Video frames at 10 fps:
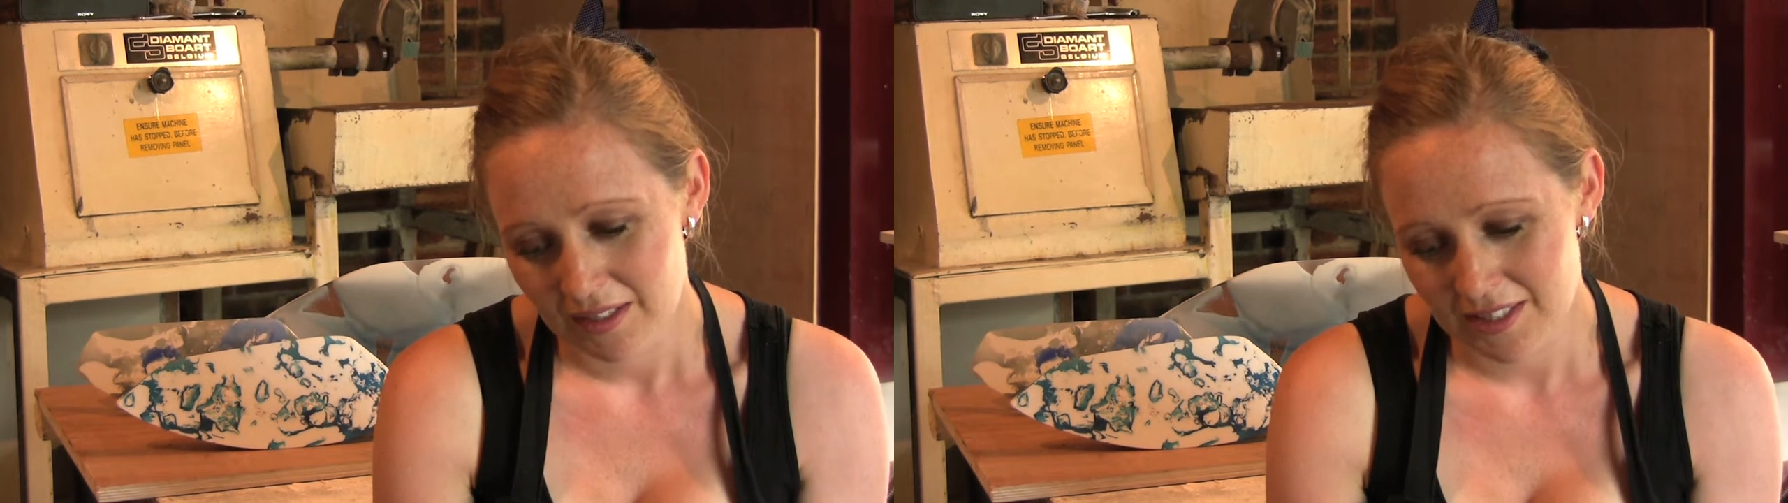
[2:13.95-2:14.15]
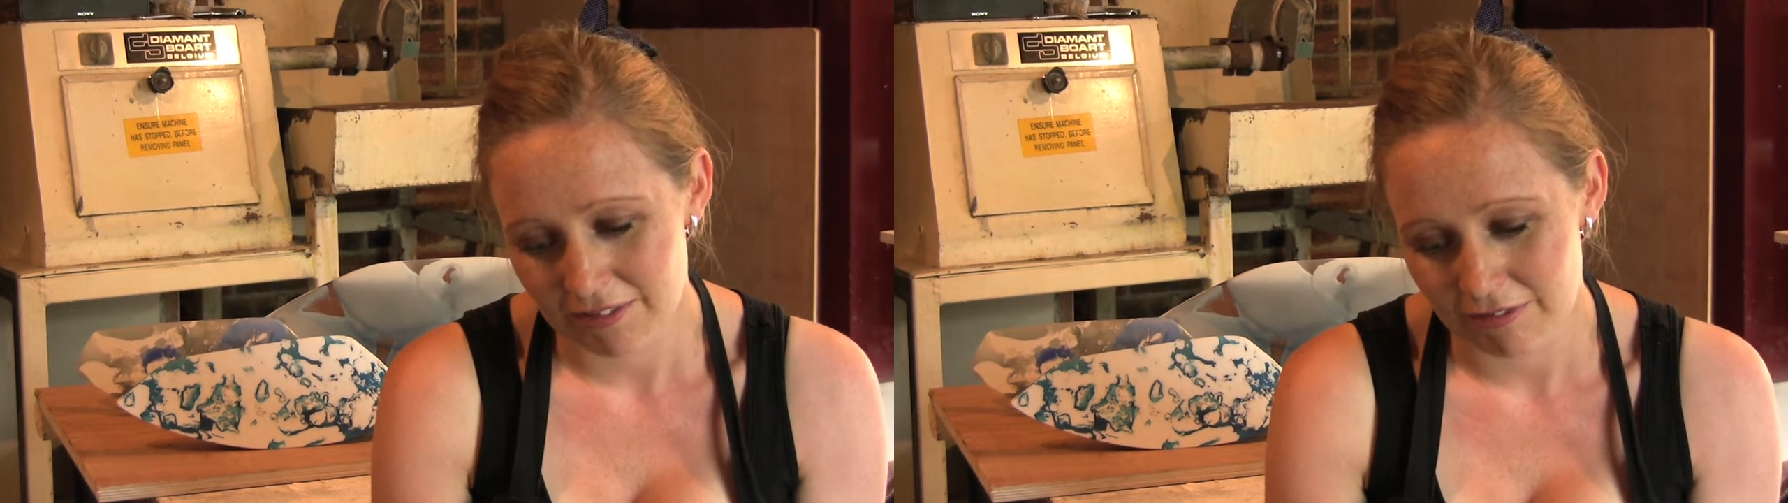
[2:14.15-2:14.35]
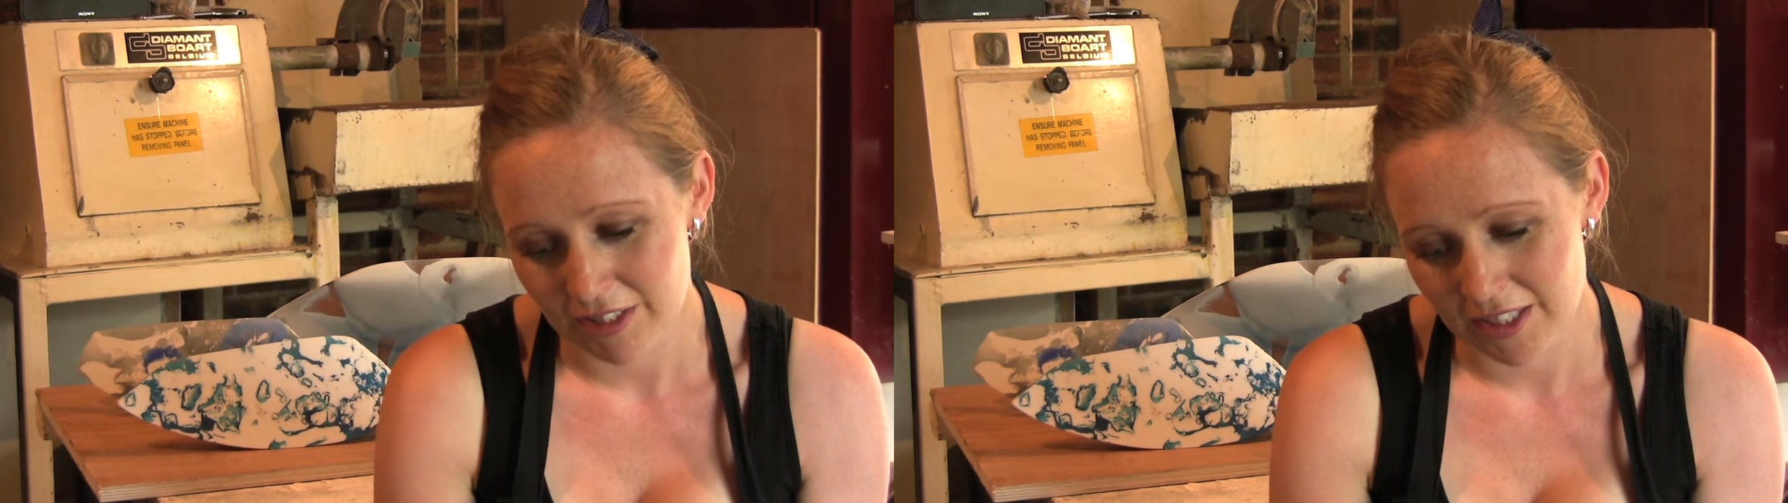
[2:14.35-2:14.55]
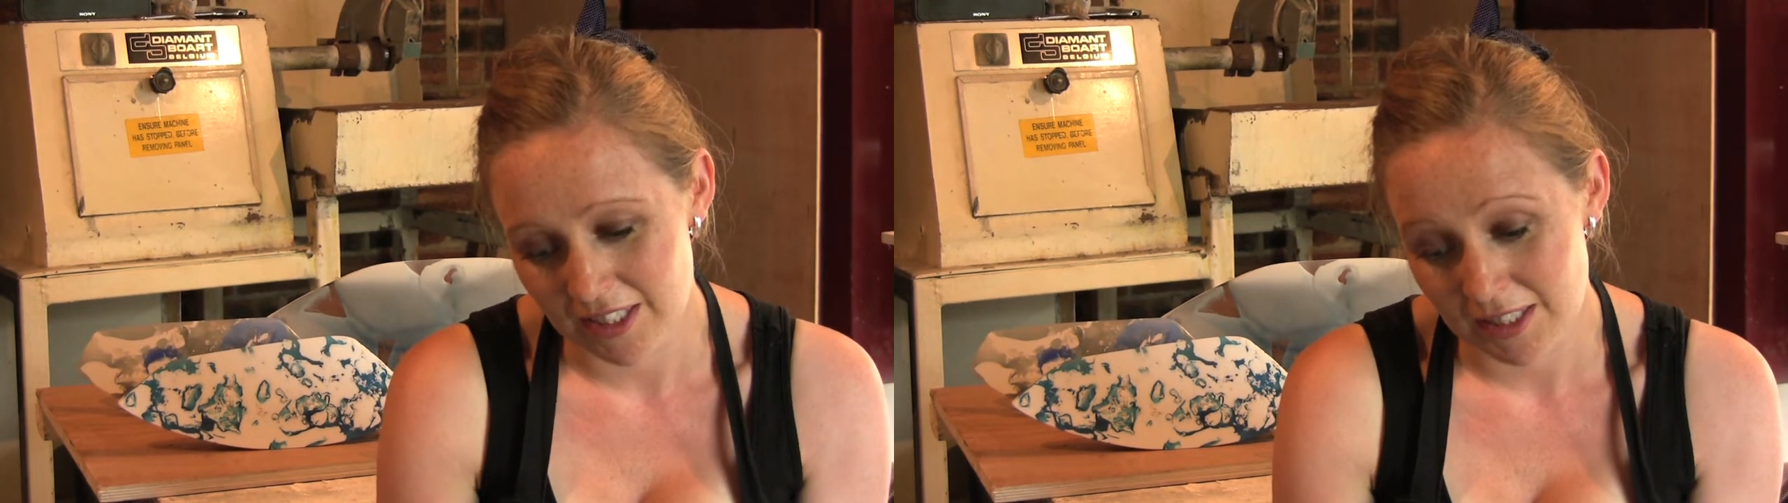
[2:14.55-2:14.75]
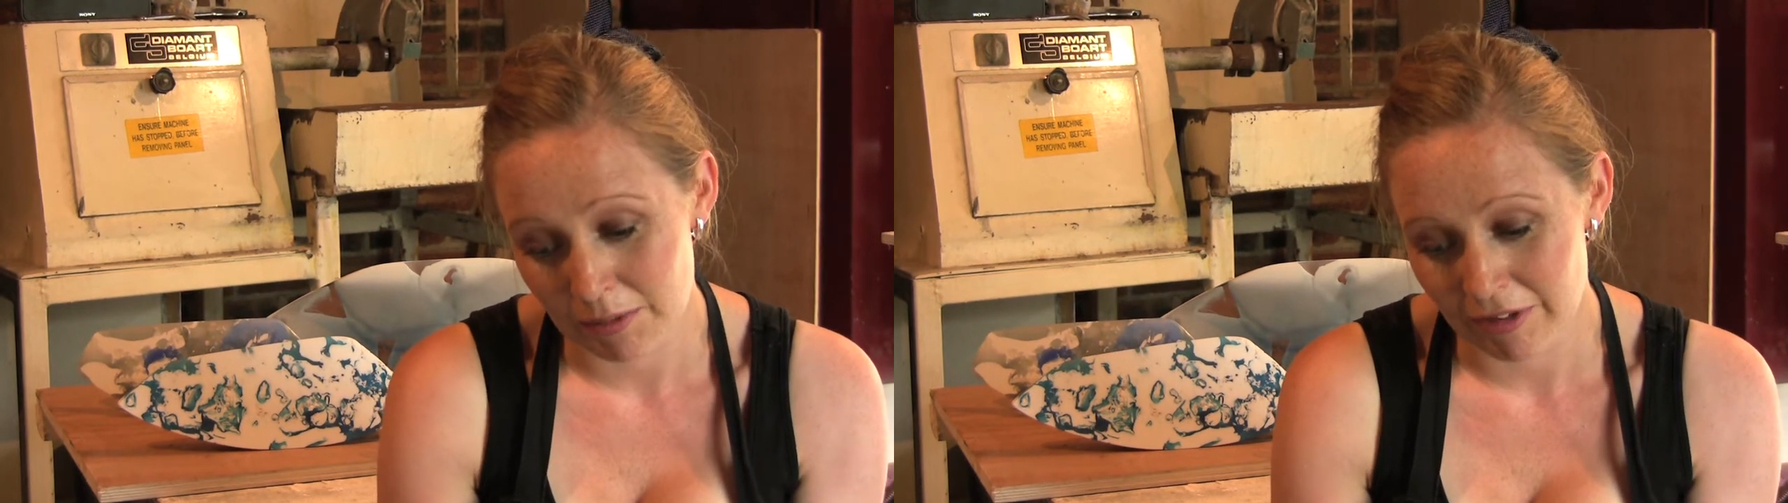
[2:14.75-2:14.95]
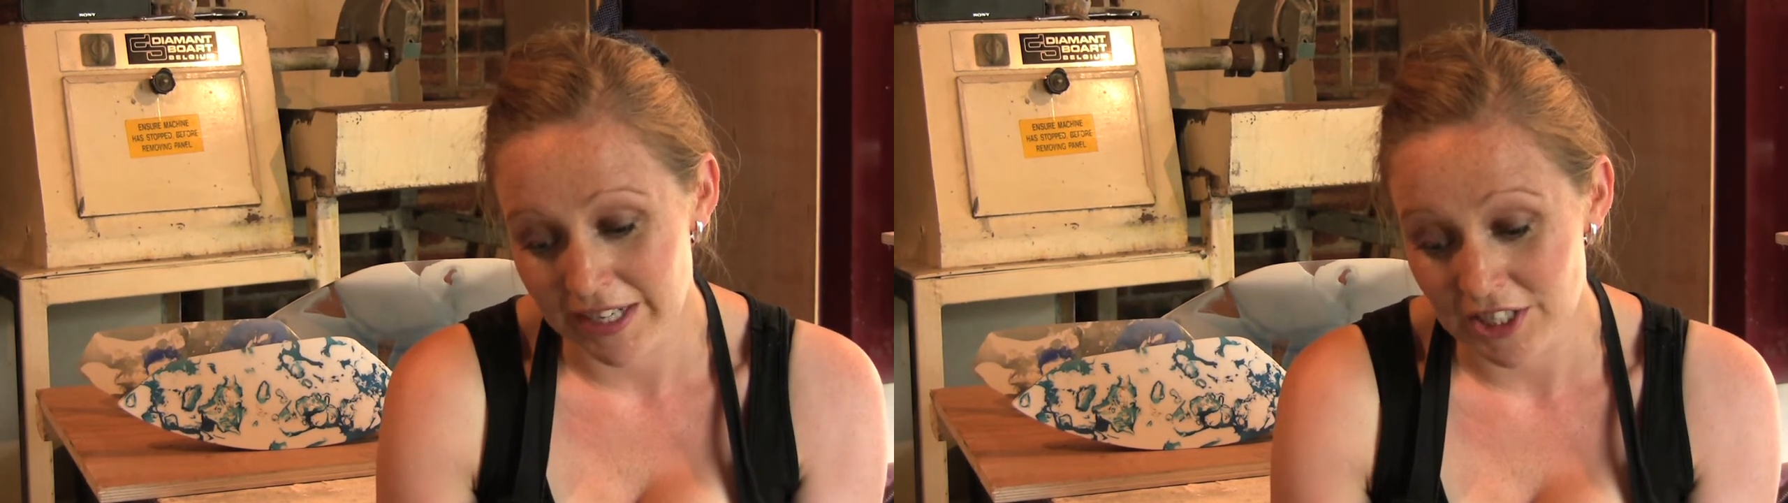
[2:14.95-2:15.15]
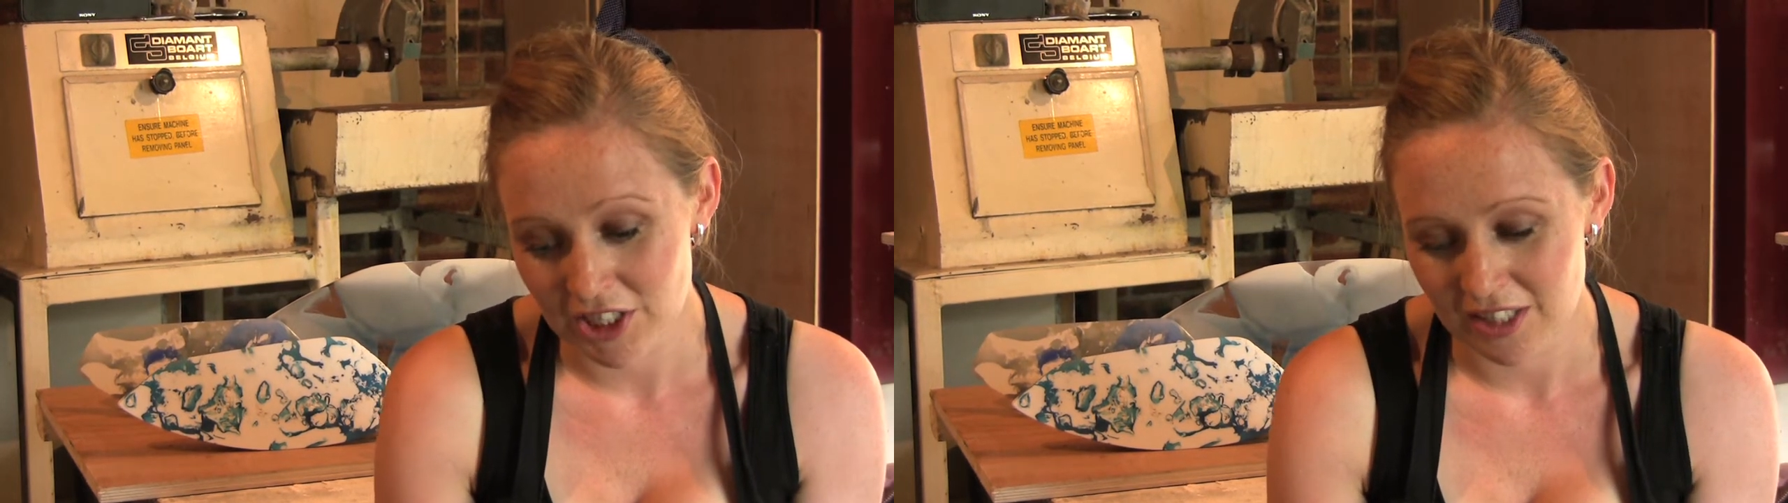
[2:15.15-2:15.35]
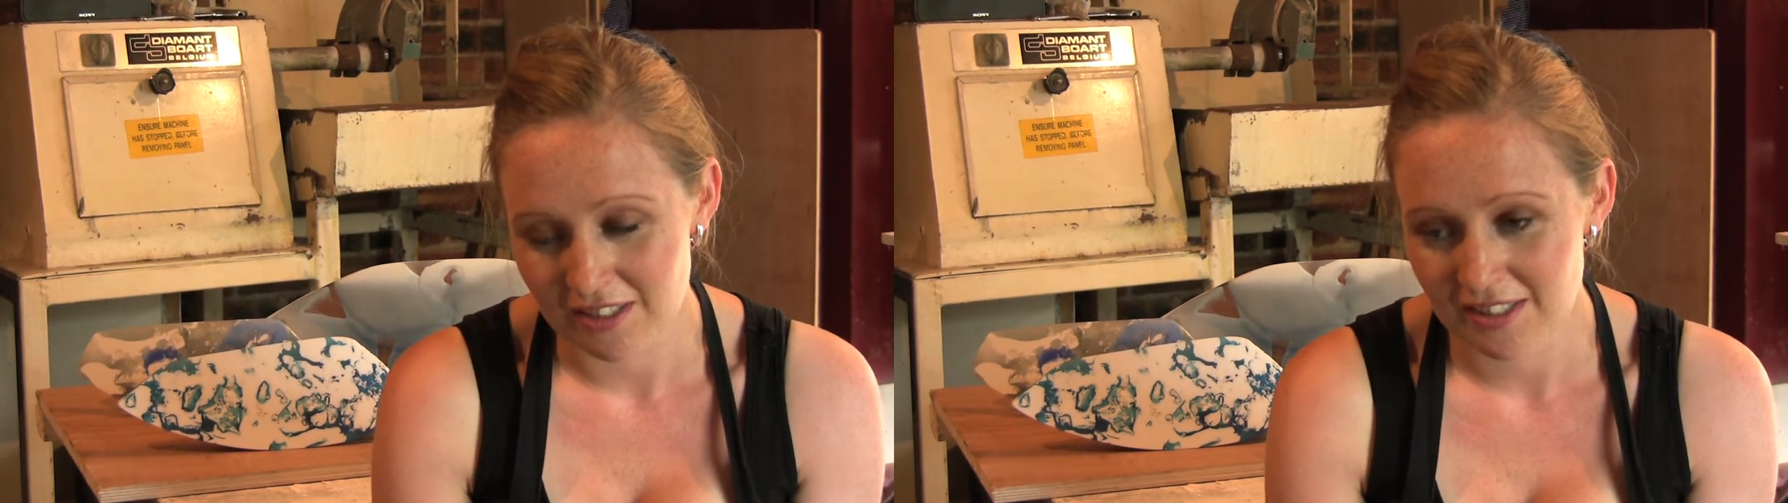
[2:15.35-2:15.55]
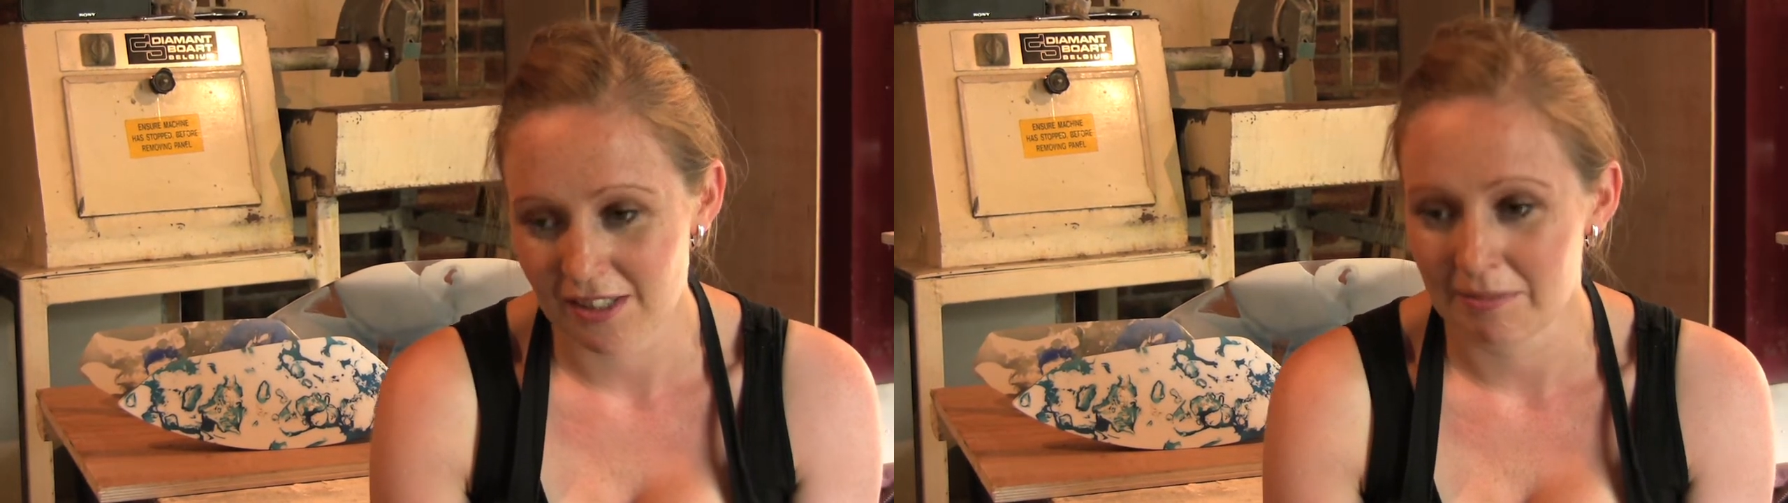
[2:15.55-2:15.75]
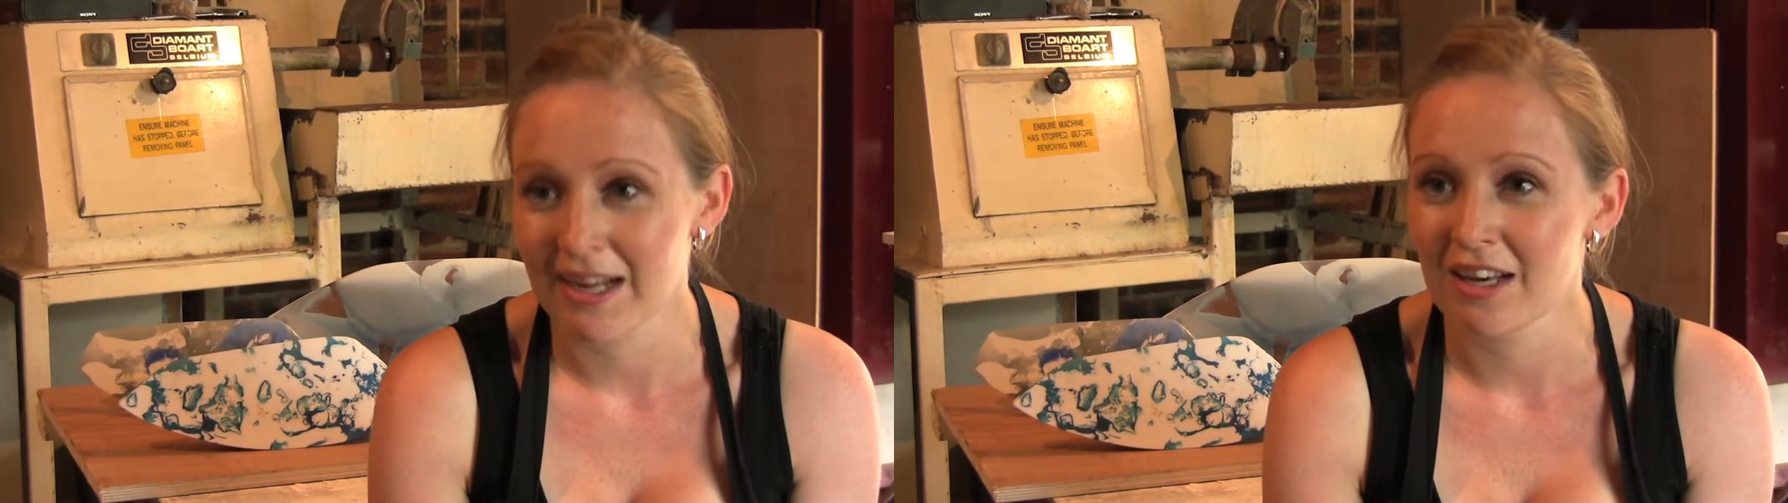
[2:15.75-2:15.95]
different inspirations
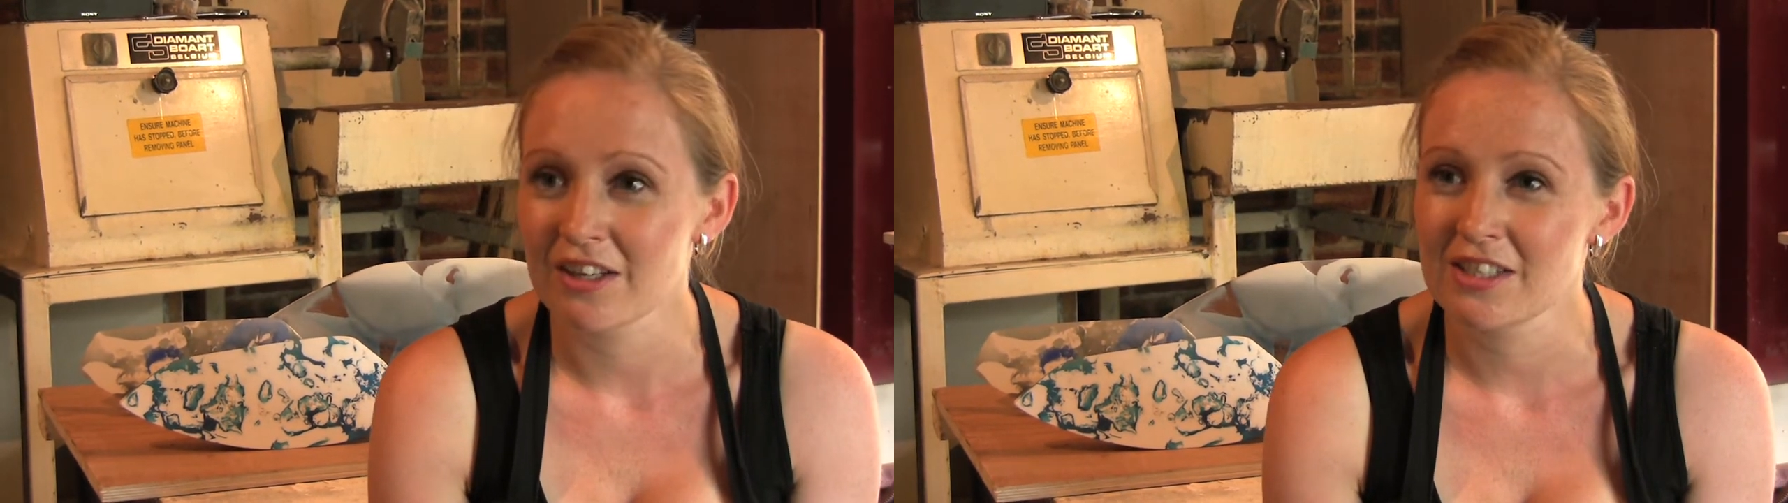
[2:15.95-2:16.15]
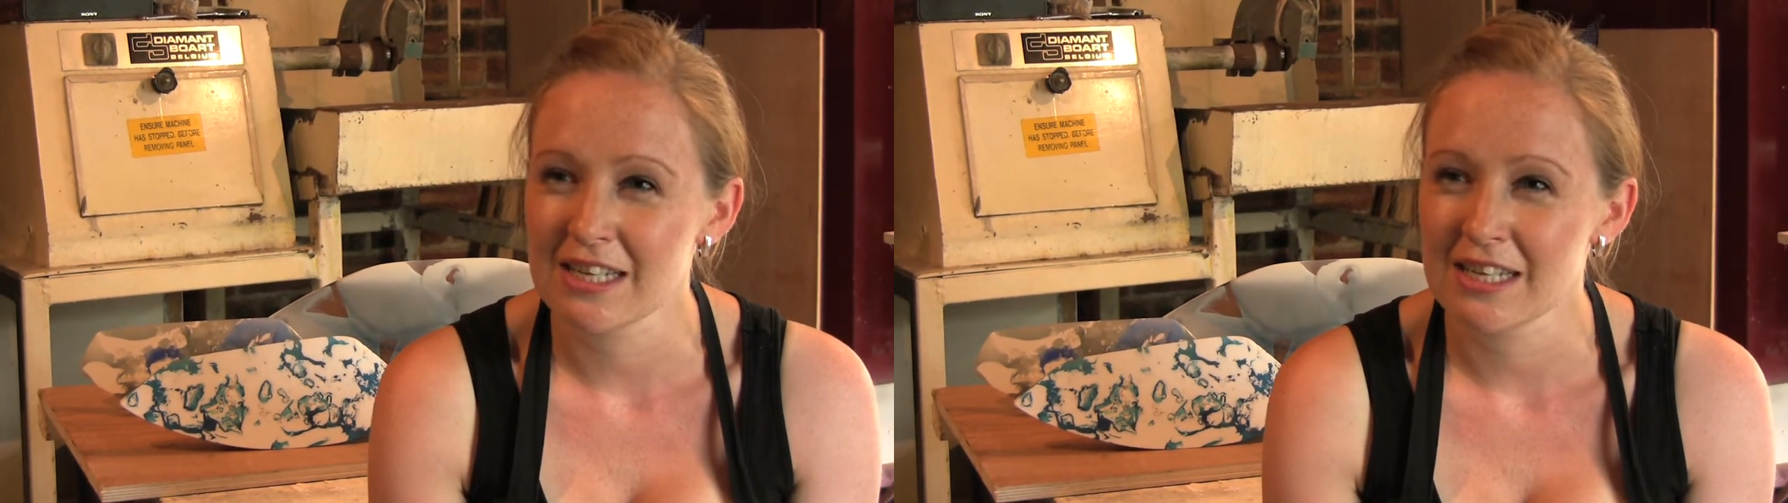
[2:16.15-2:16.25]
so I might look